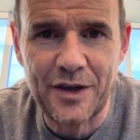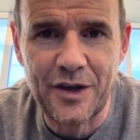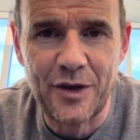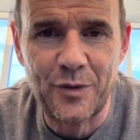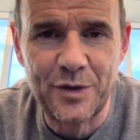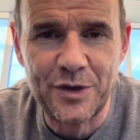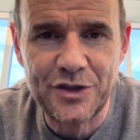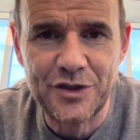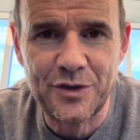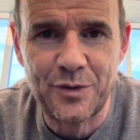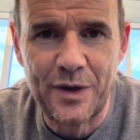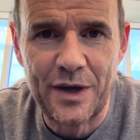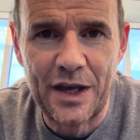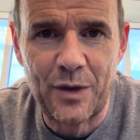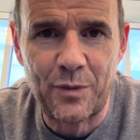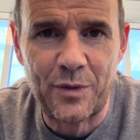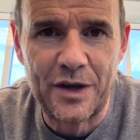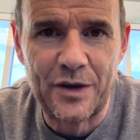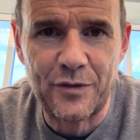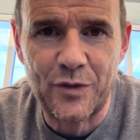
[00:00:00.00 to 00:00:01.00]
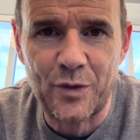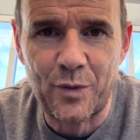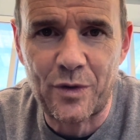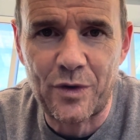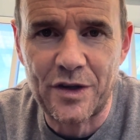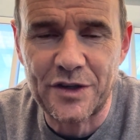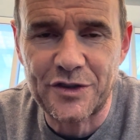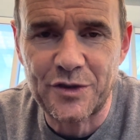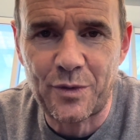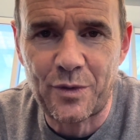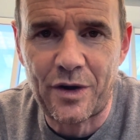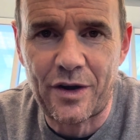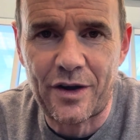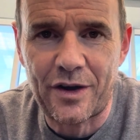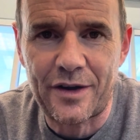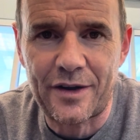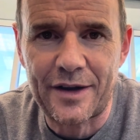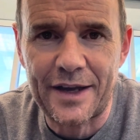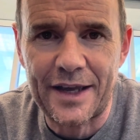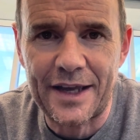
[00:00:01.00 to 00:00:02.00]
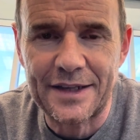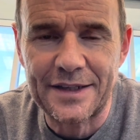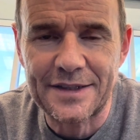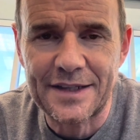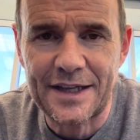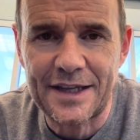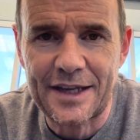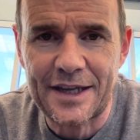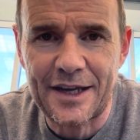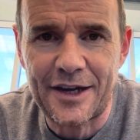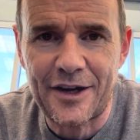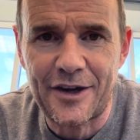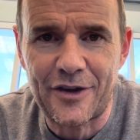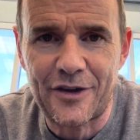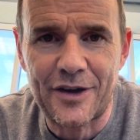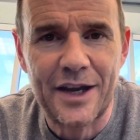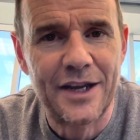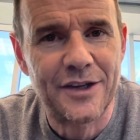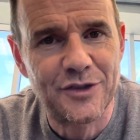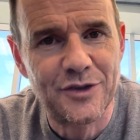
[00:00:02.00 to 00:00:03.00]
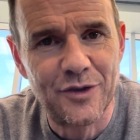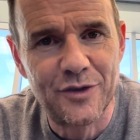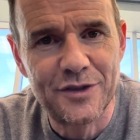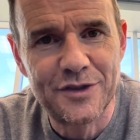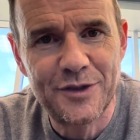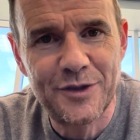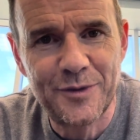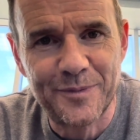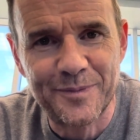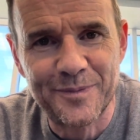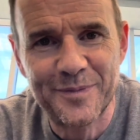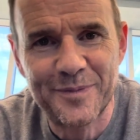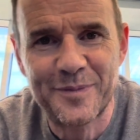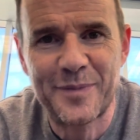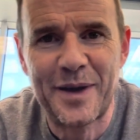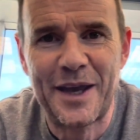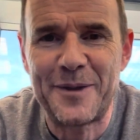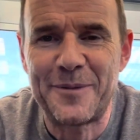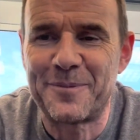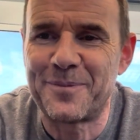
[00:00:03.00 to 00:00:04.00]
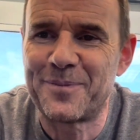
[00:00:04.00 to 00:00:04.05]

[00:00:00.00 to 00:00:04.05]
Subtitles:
I wish you well wherever in the world you are, and take care and talk soon. Bye.